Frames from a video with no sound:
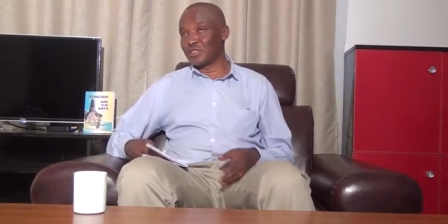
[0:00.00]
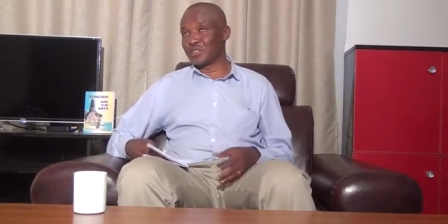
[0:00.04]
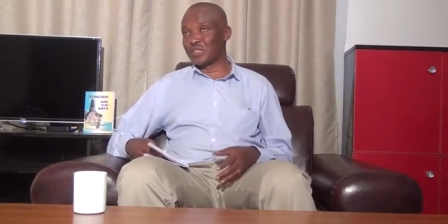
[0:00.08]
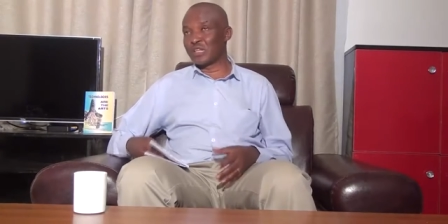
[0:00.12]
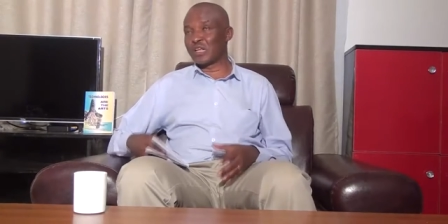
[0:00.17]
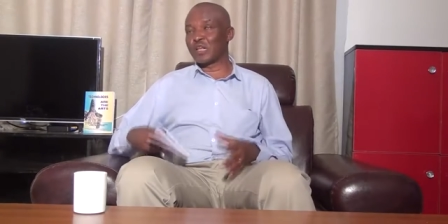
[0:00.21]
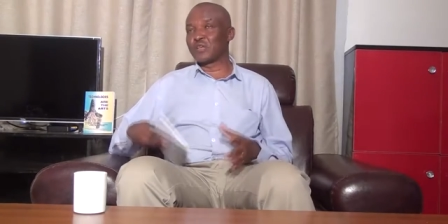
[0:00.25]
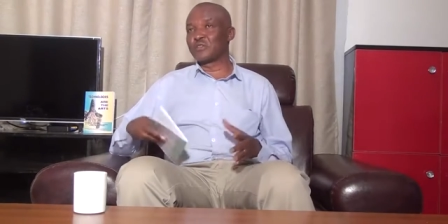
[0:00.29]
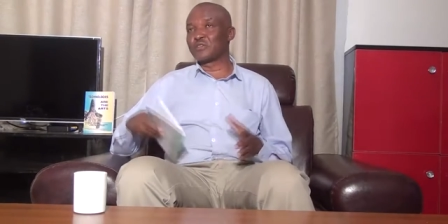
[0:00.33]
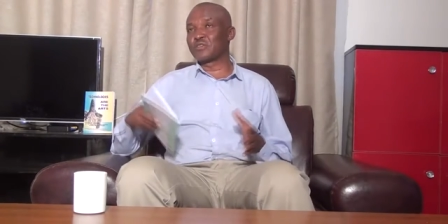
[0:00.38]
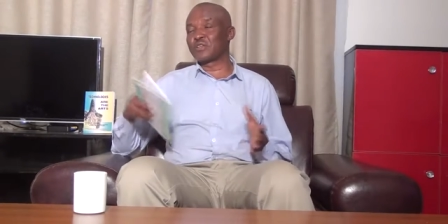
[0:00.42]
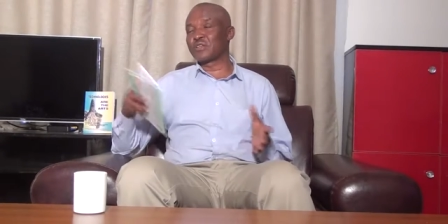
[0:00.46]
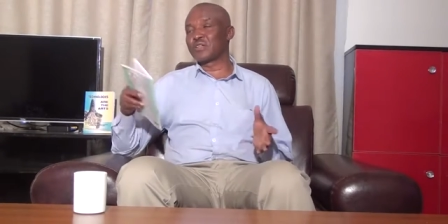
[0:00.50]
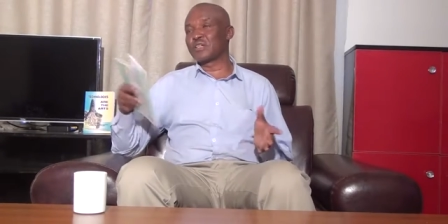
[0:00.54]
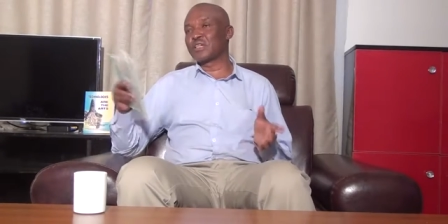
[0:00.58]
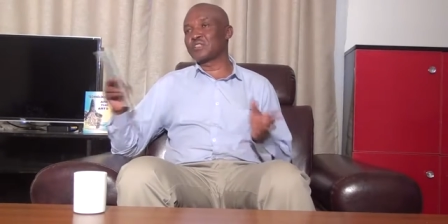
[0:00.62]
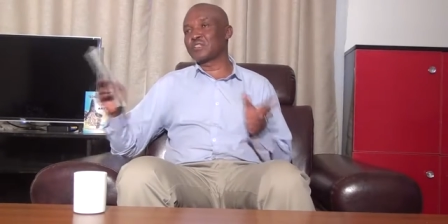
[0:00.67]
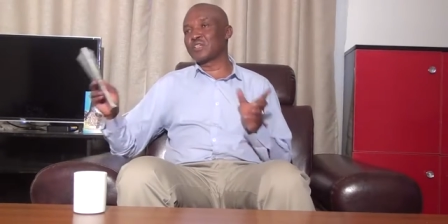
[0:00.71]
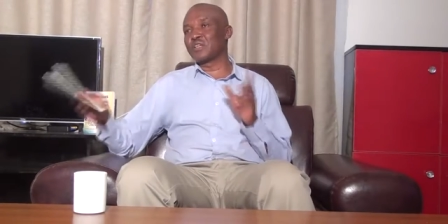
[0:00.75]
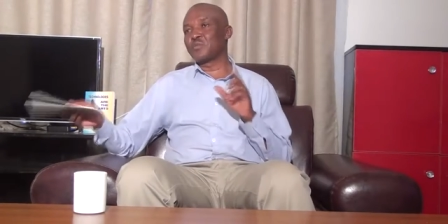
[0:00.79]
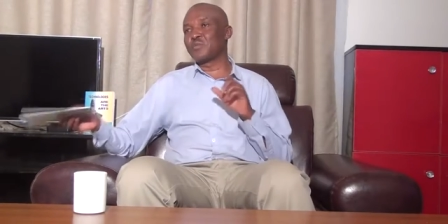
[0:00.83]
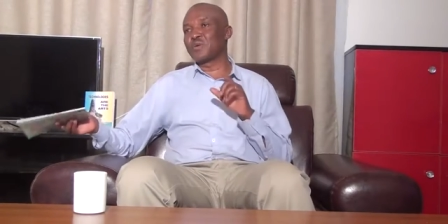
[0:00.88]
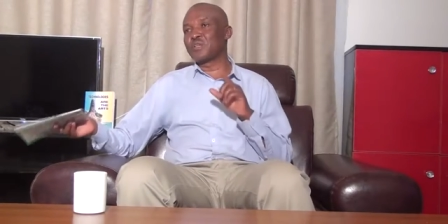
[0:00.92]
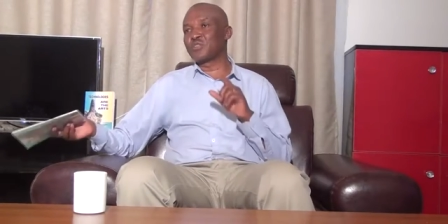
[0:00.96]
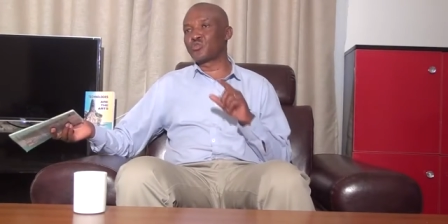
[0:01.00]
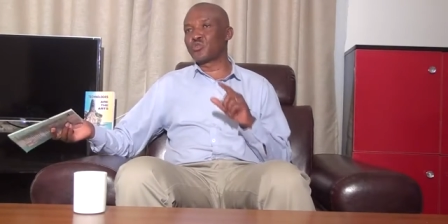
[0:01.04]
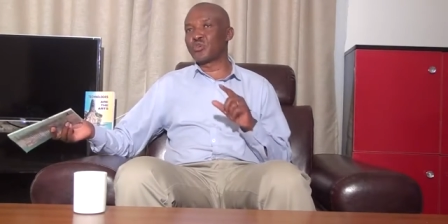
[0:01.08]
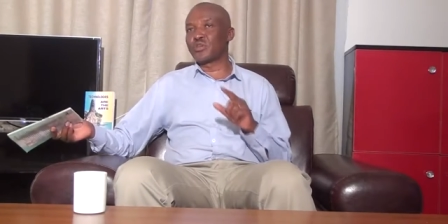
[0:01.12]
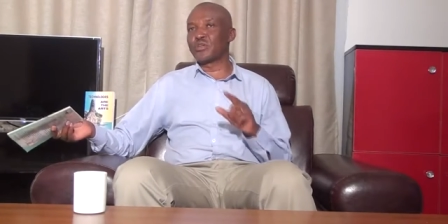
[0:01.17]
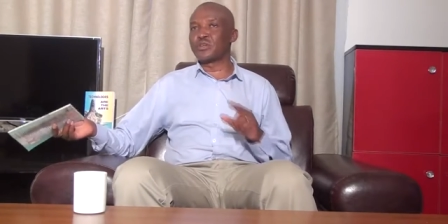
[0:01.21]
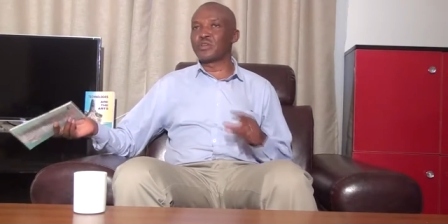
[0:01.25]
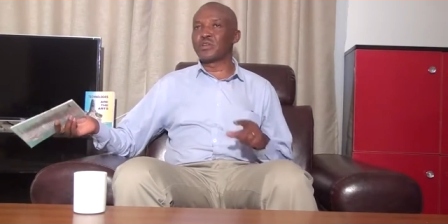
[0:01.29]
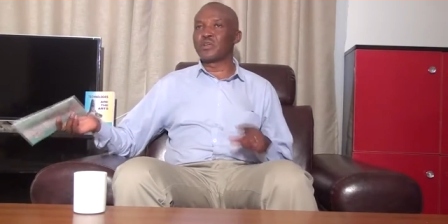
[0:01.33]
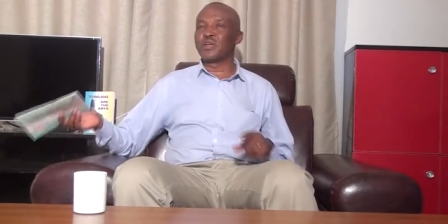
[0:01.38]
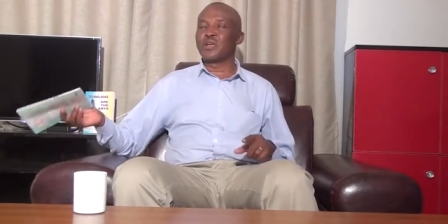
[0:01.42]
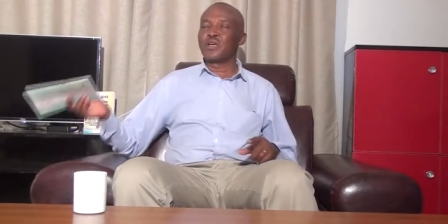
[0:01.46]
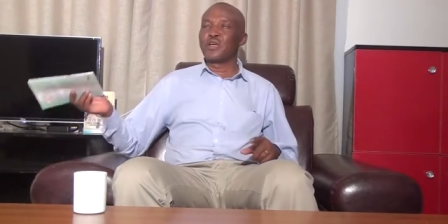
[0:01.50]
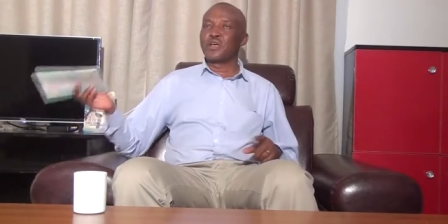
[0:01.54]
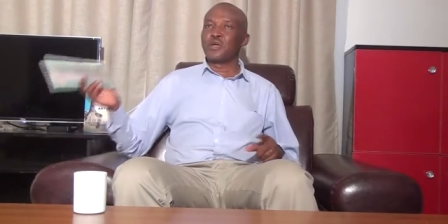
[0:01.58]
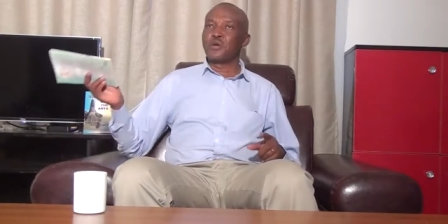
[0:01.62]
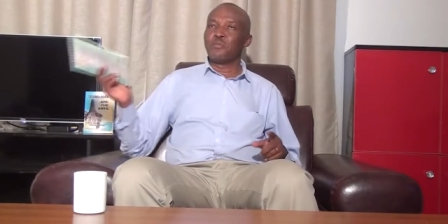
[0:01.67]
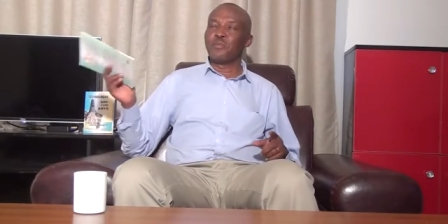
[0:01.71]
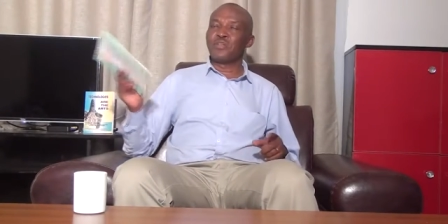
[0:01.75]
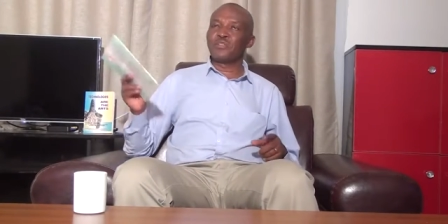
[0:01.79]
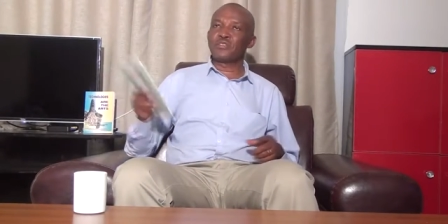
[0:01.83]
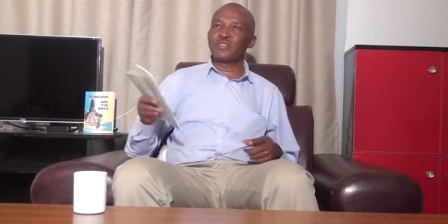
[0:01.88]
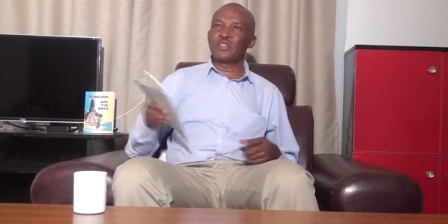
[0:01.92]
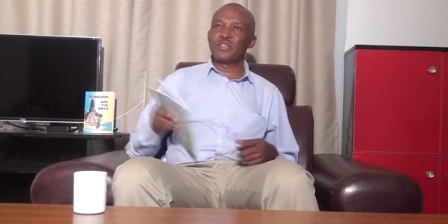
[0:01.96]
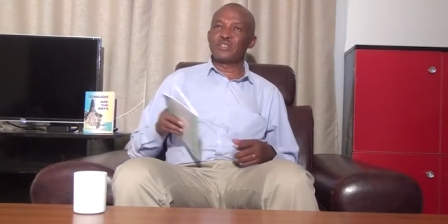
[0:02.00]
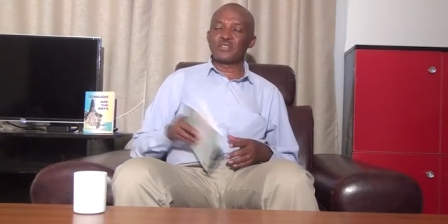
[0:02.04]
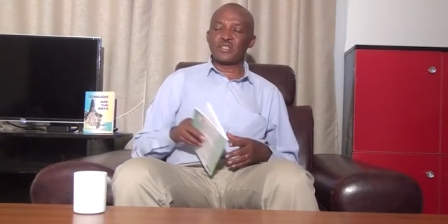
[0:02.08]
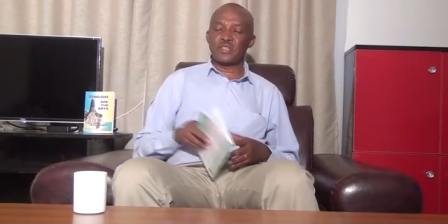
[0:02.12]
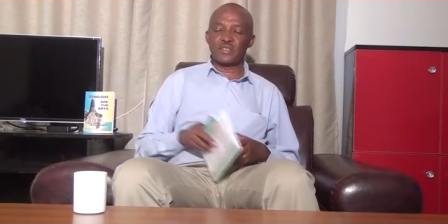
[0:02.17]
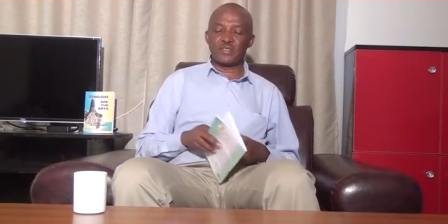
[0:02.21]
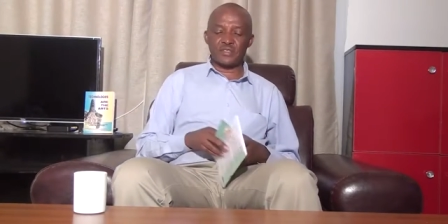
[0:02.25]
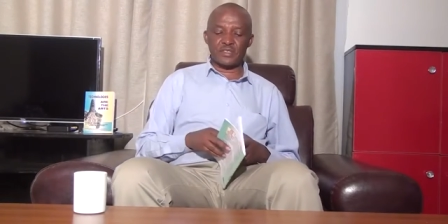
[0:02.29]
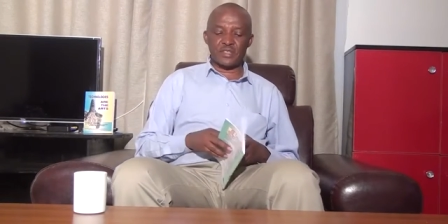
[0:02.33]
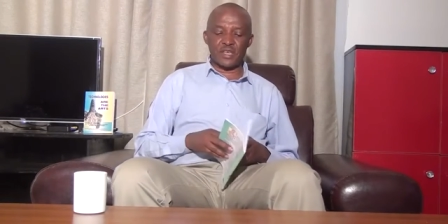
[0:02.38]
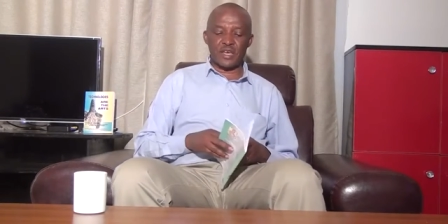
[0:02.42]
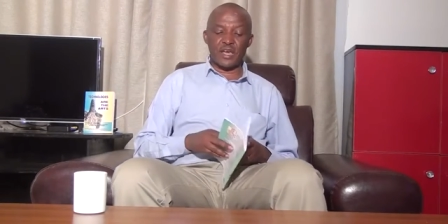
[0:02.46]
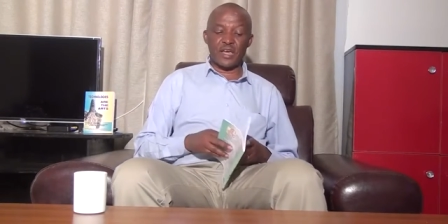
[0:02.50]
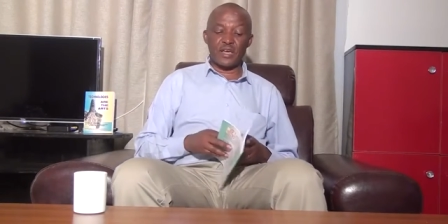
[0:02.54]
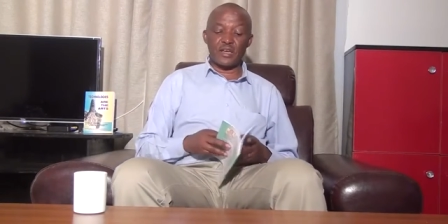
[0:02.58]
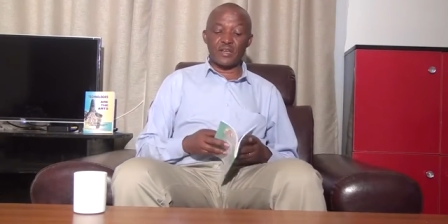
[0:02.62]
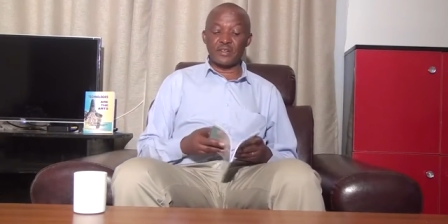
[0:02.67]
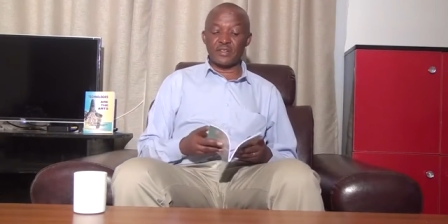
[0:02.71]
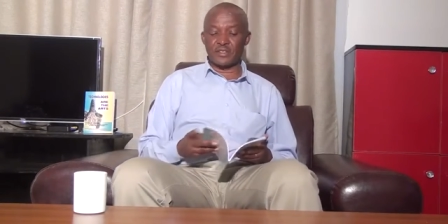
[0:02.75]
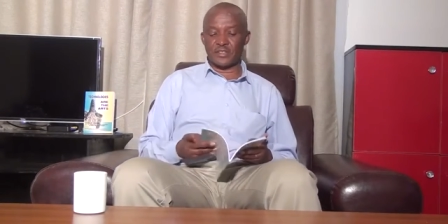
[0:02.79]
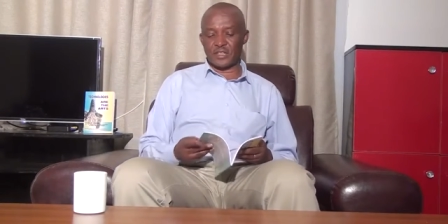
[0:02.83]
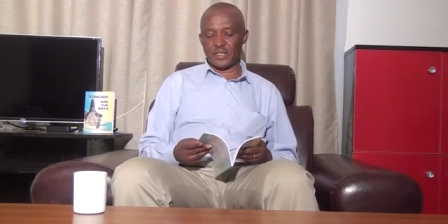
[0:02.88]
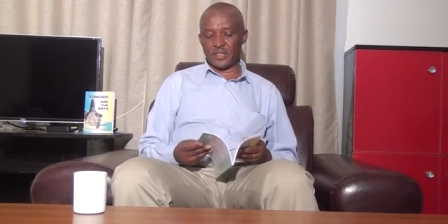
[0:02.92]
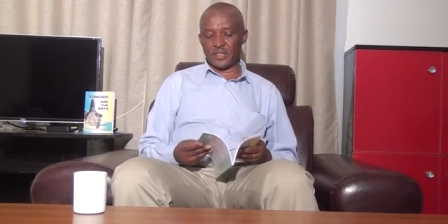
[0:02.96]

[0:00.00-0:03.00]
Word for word: There is a relation between businesses and